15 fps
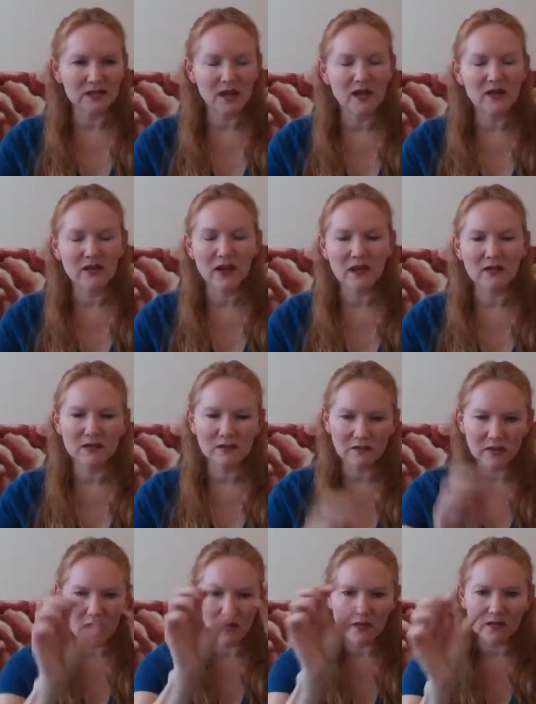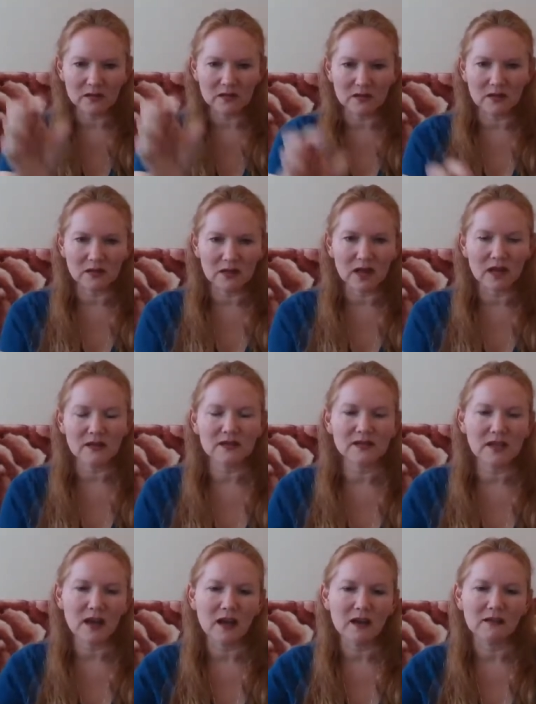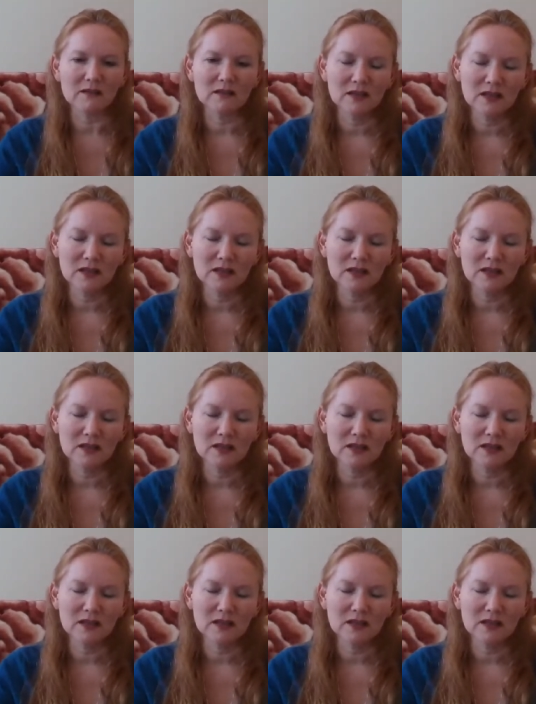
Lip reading: Like, oh yeah, there's flowers along the outside.